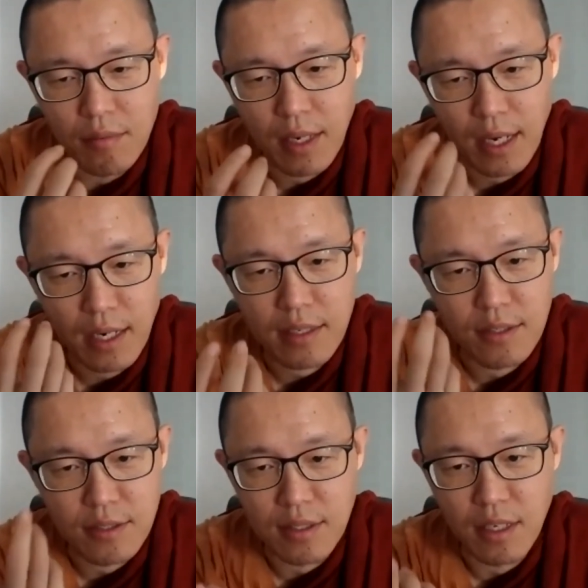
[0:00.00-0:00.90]
highlight the
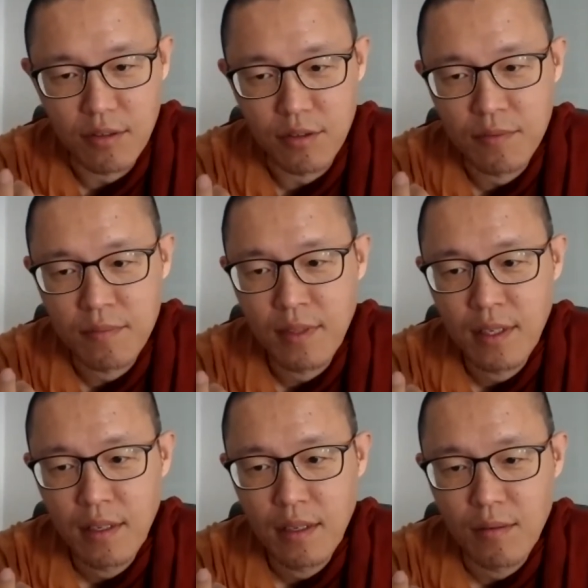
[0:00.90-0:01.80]
scenario
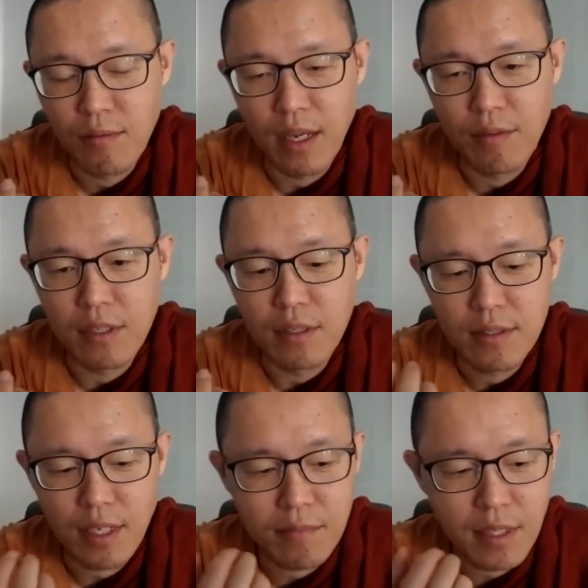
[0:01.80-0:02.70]
where we
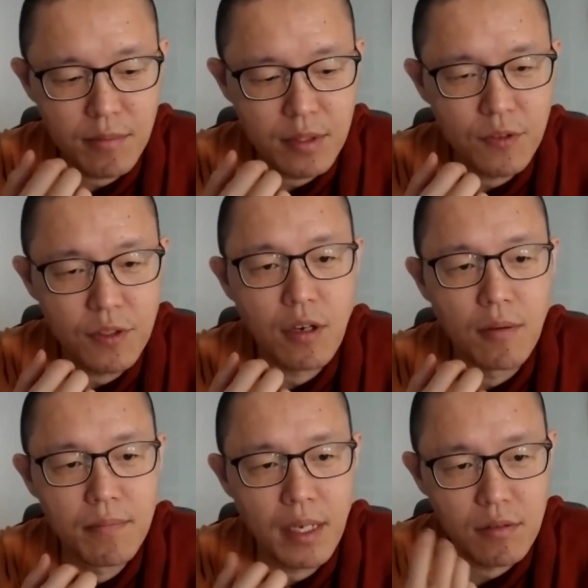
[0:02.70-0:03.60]
sometimes feel
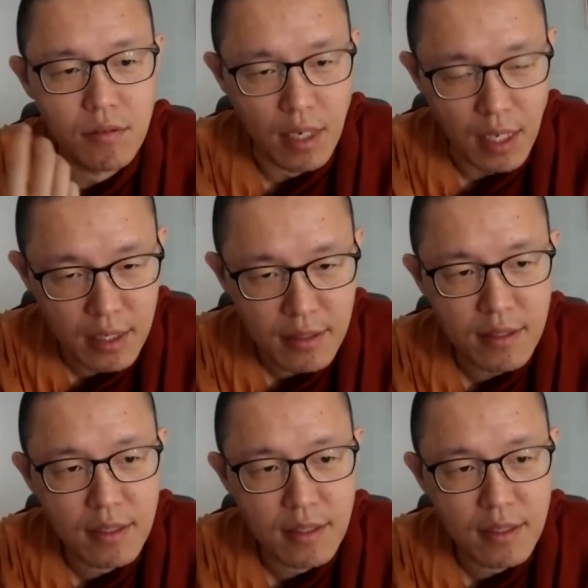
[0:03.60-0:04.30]
compelled to lie.